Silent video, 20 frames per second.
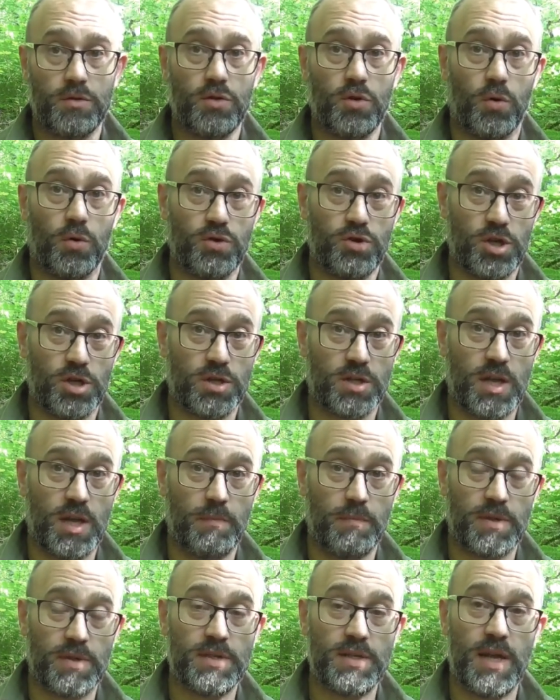so just
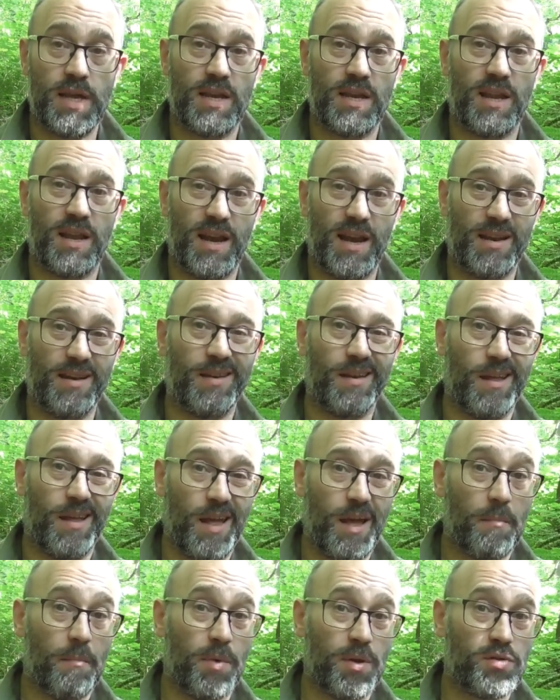keep the tinder in.
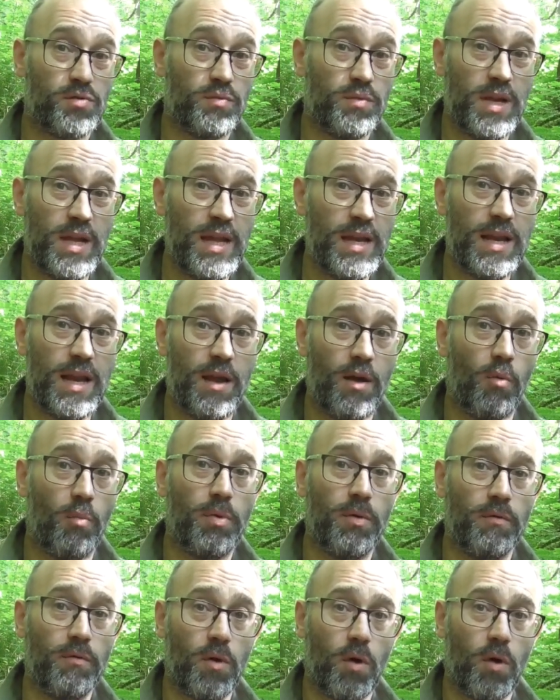But you need lube,